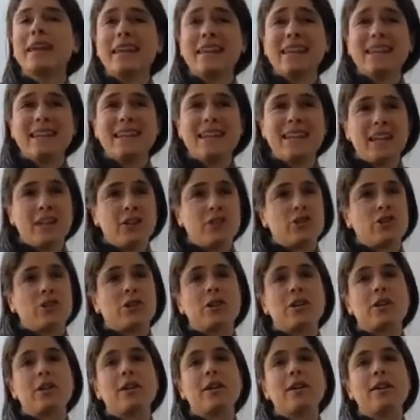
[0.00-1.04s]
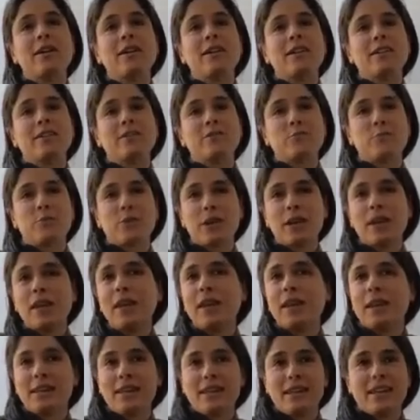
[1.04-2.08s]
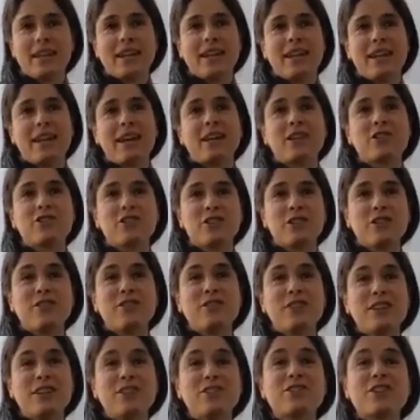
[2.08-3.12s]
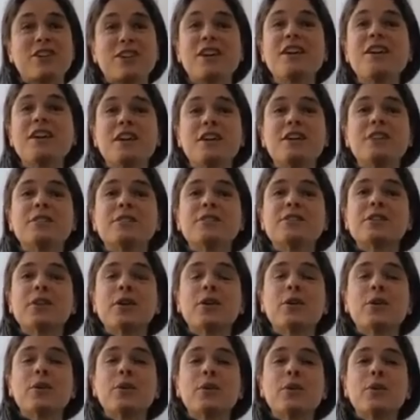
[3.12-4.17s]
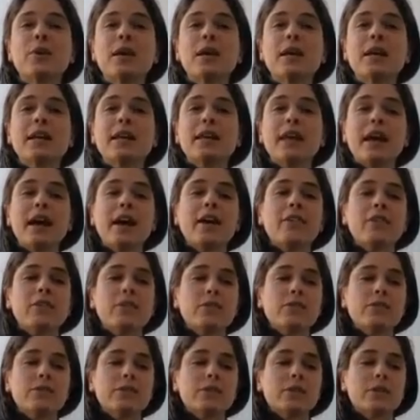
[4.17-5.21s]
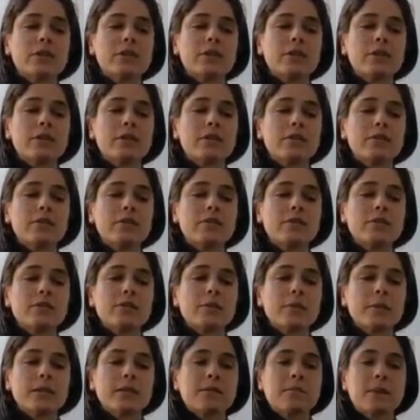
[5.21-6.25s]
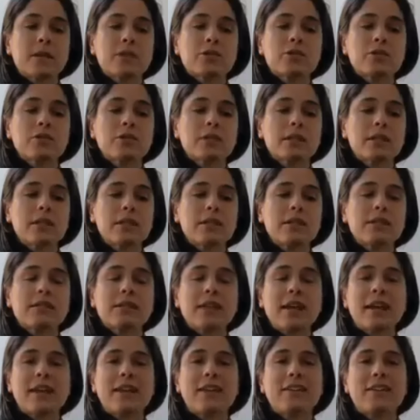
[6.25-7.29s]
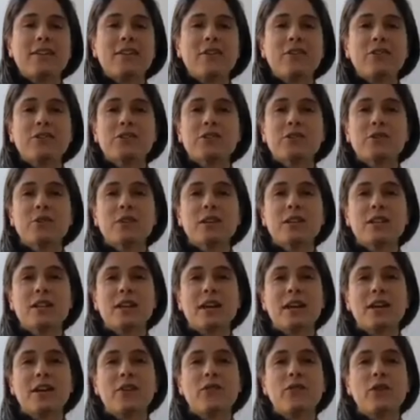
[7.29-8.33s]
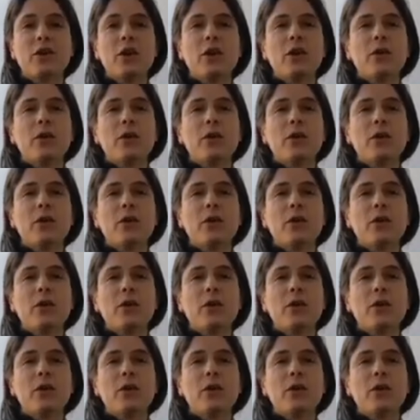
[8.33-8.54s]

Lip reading: in nature. Bringing in the connection of nature. So yeah, those are my specialties, and also can kind of